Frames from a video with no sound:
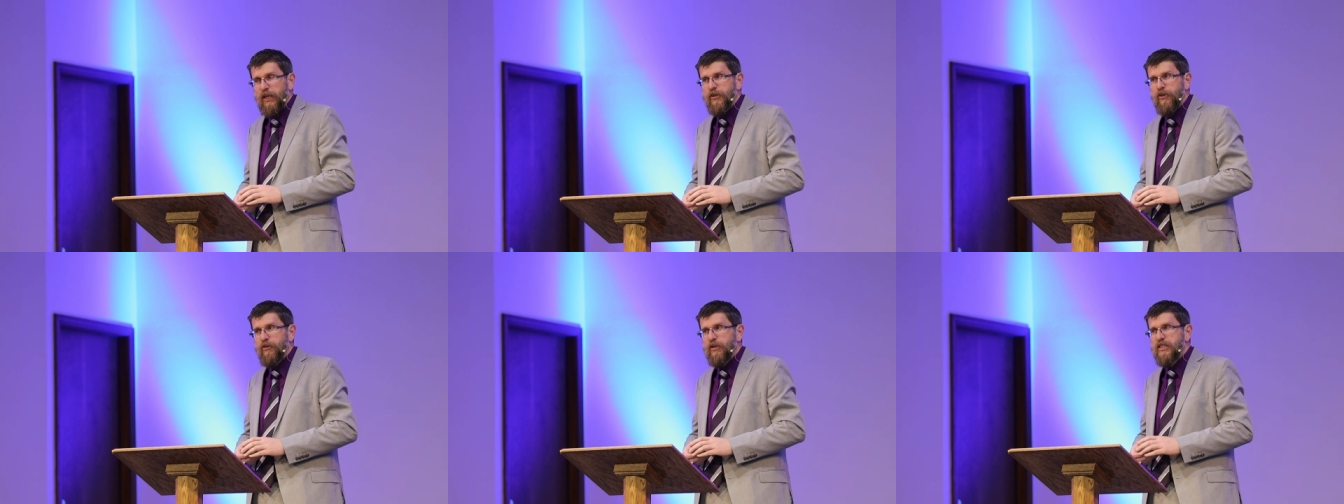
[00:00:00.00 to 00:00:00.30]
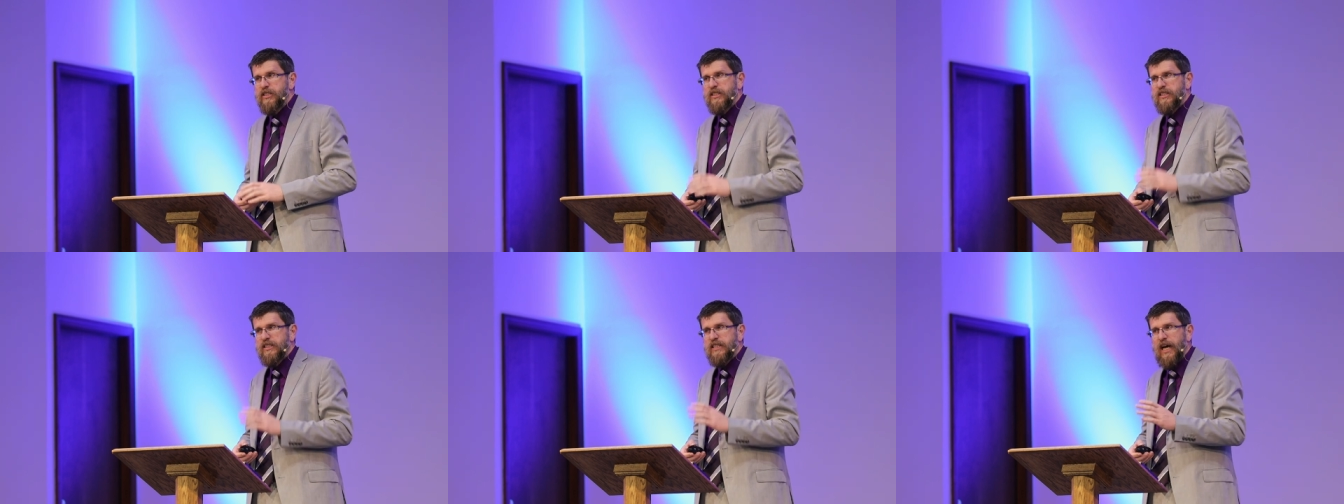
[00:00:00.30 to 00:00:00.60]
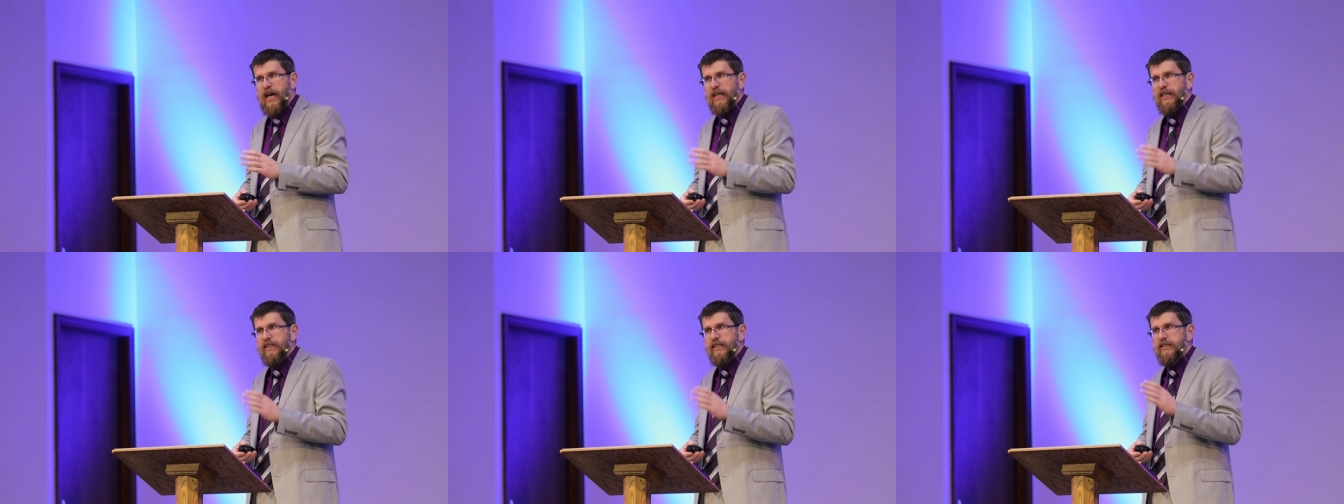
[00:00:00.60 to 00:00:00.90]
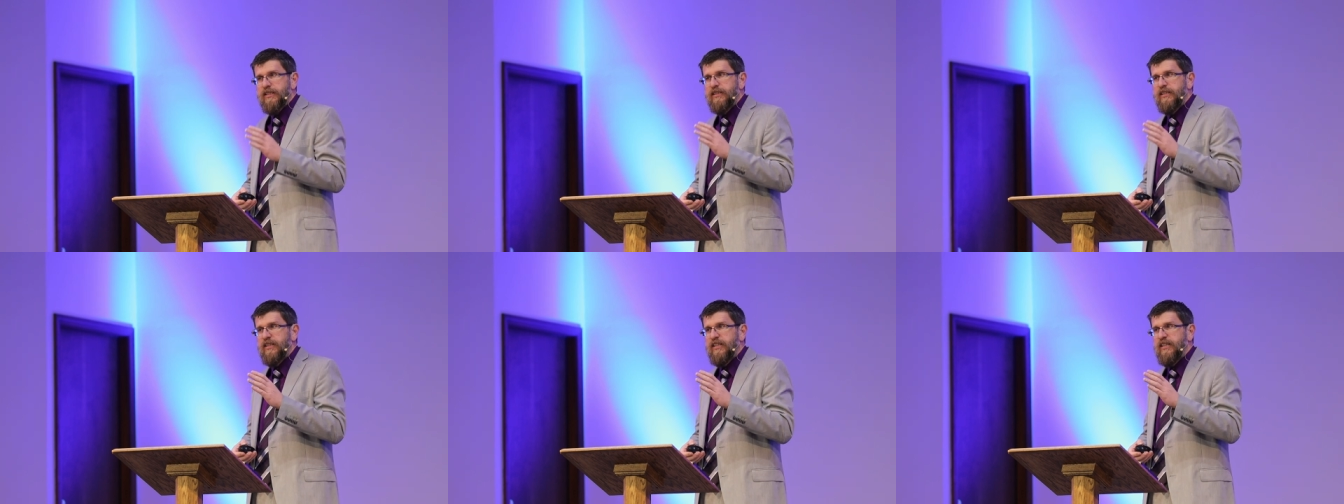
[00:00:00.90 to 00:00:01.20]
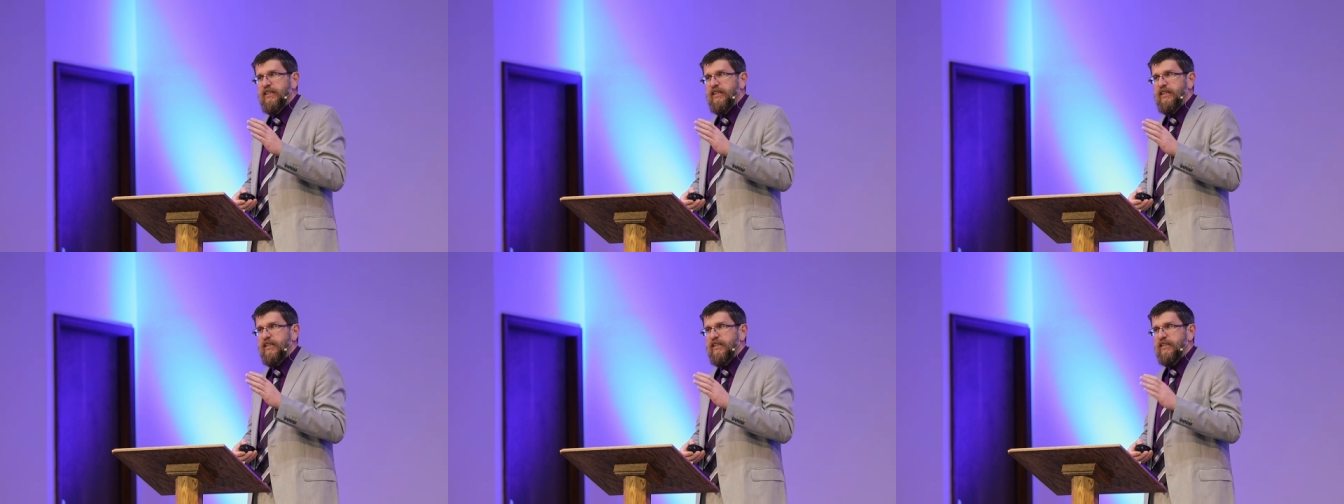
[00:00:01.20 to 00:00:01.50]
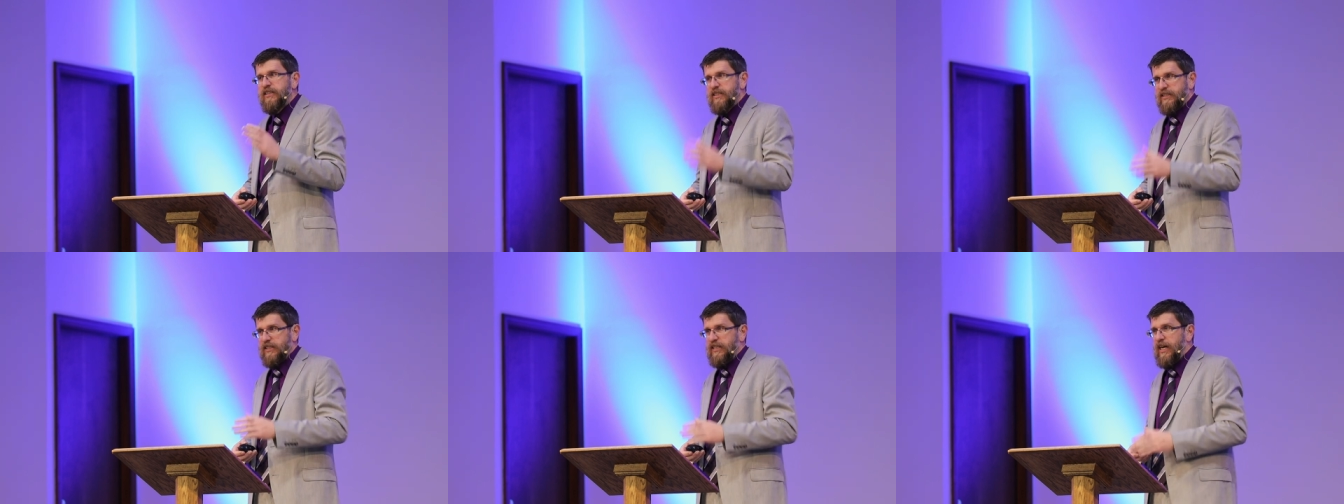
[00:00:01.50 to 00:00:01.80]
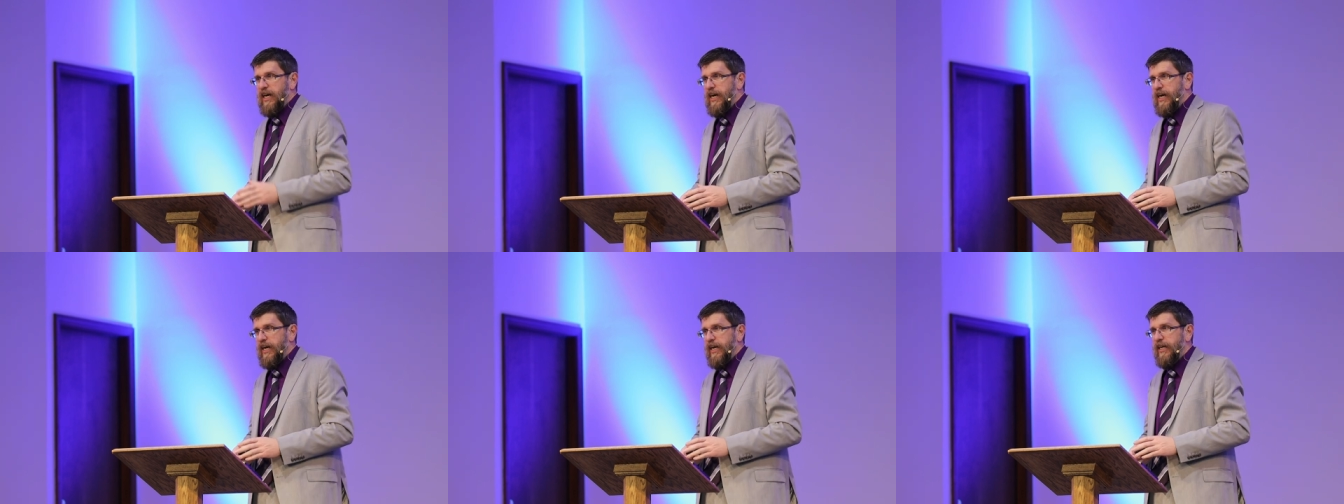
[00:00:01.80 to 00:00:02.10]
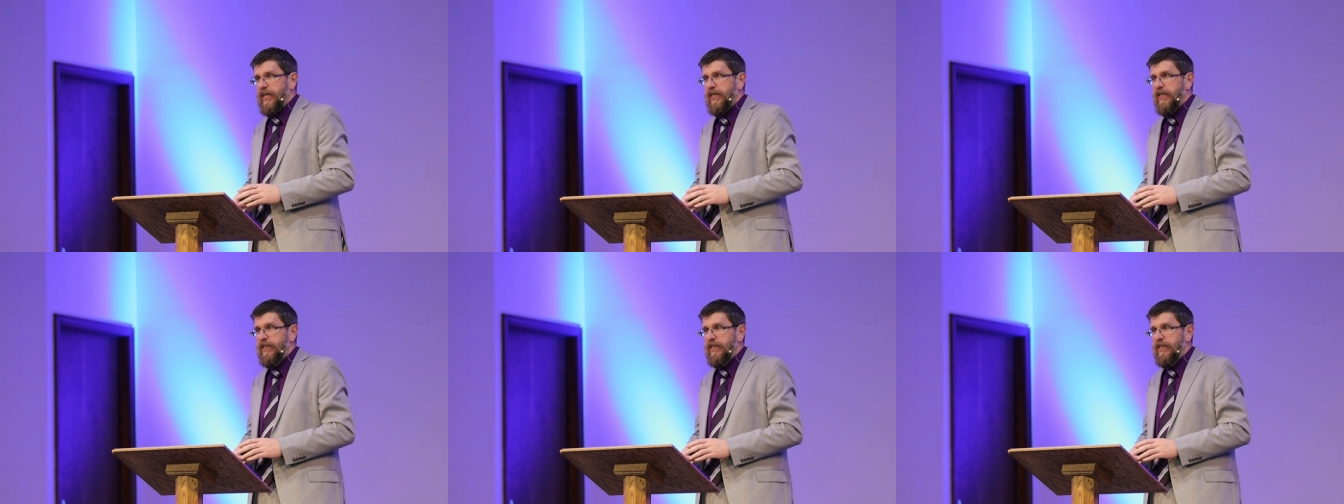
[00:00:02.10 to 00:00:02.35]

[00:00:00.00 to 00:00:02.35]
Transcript: under a silent sky.